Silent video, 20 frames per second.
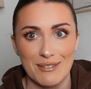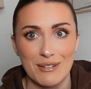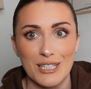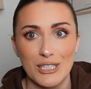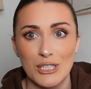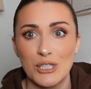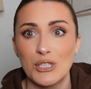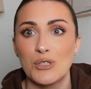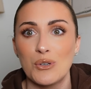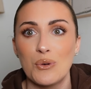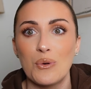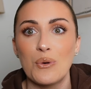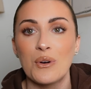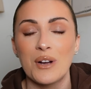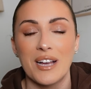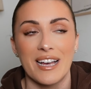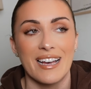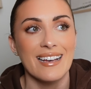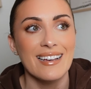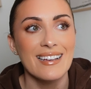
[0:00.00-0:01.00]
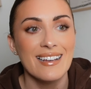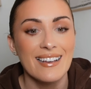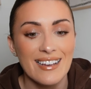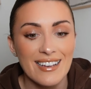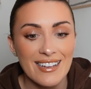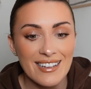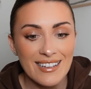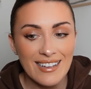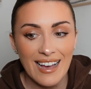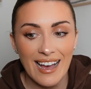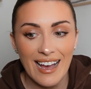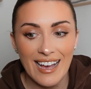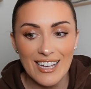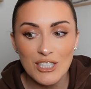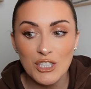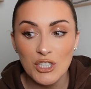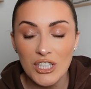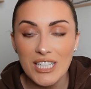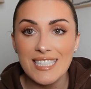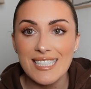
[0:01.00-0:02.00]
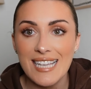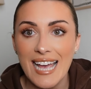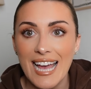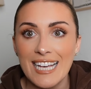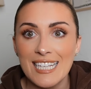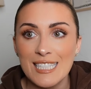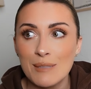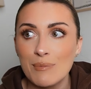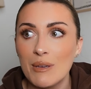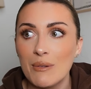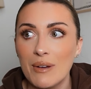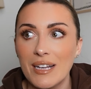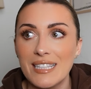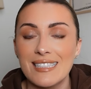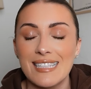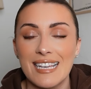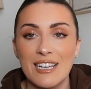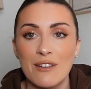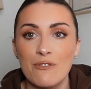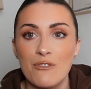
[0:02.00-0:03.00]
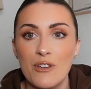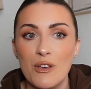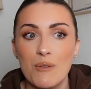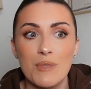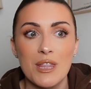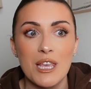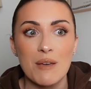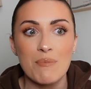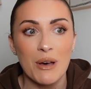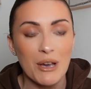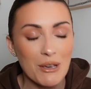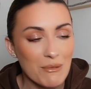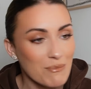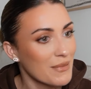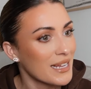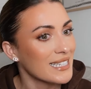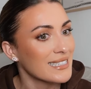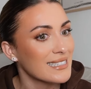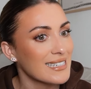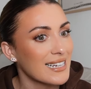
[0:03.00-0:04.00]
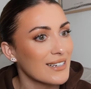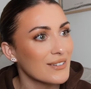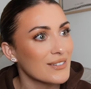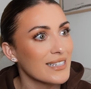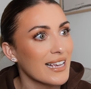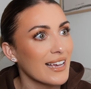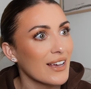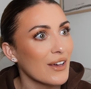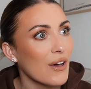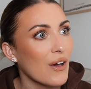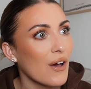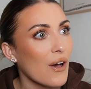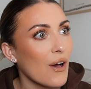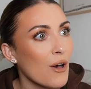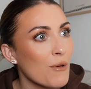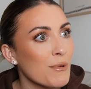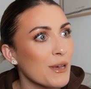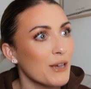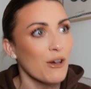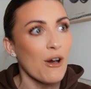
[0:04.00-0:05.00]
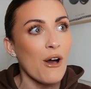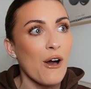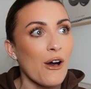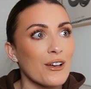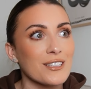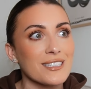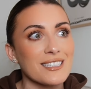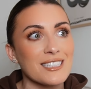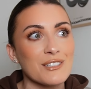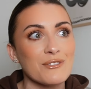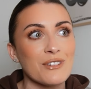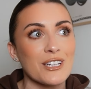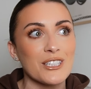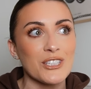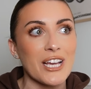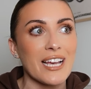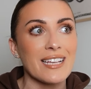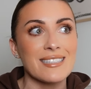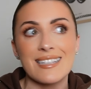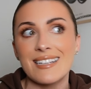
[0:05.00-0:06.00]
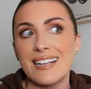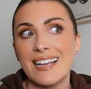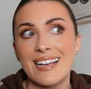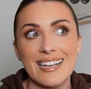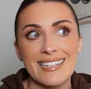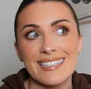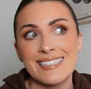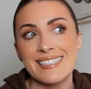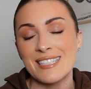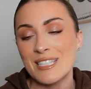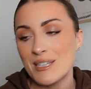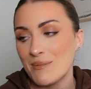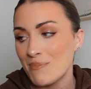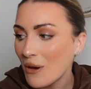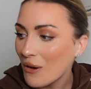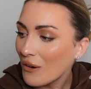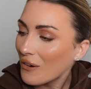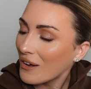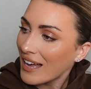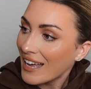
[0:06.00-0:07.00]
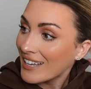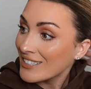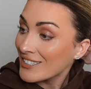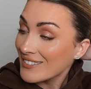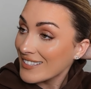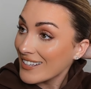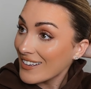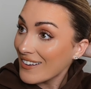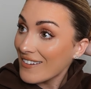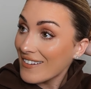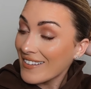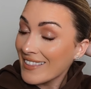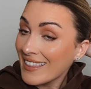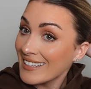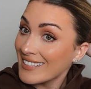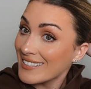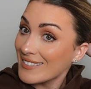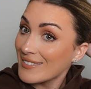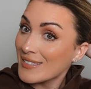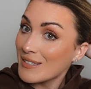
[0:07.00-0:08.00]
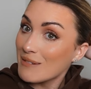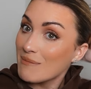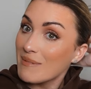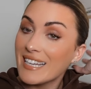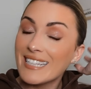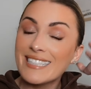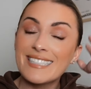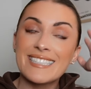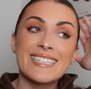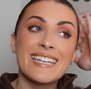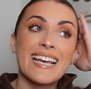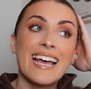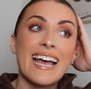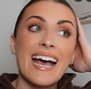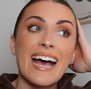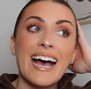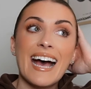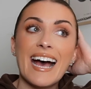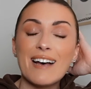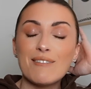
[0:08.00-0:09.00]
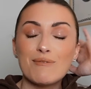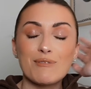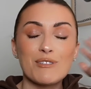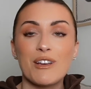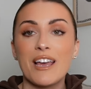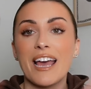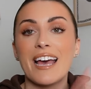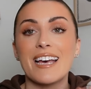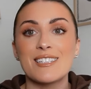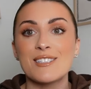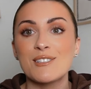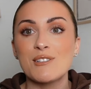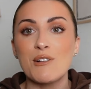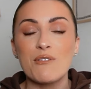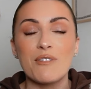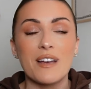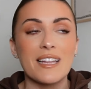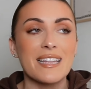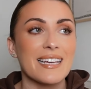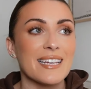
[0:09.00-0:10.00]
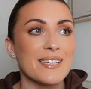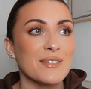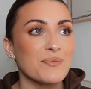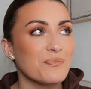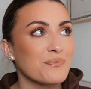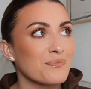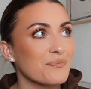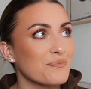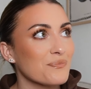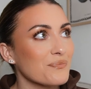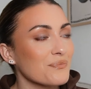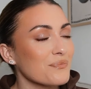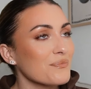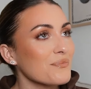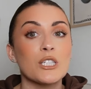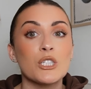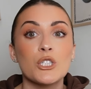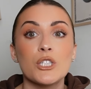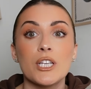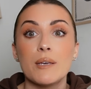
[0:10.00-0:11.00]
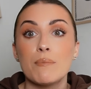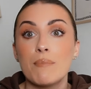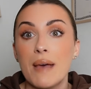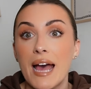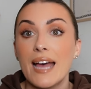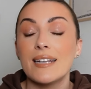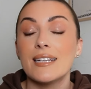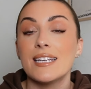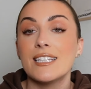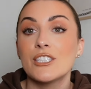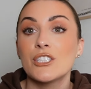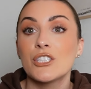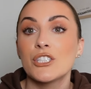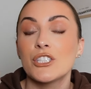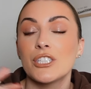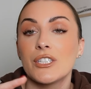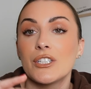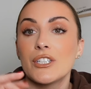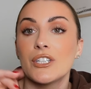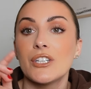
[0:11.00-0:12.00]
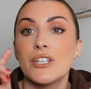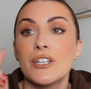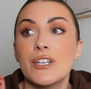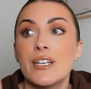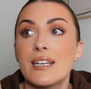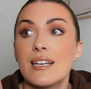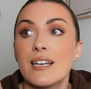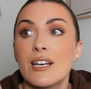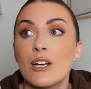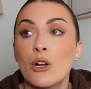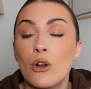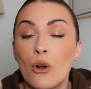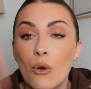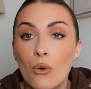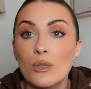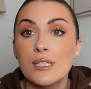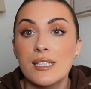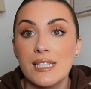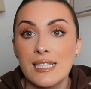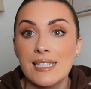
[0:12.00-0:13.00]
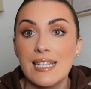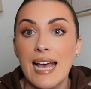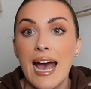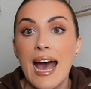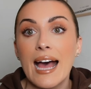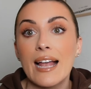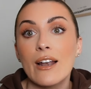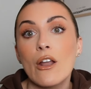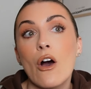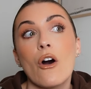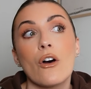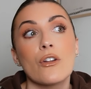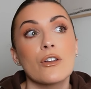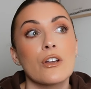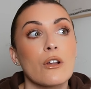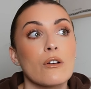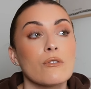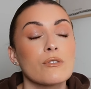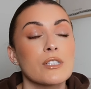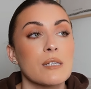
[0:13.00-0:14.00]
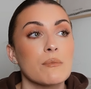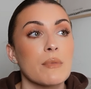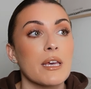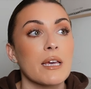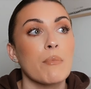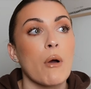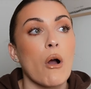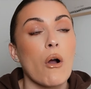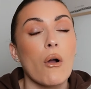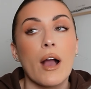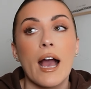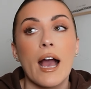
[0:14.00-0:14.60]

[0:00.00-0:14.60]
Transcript: I was like a stalker. Uh, she texted me once, I like, confirming the appointment. And I was like, oh my God, this is Francesca. Like I listened to your podcast. She's like, oh, thank you so much. Um, so yeah, it's so funny. But she managed to close the salon and obviously make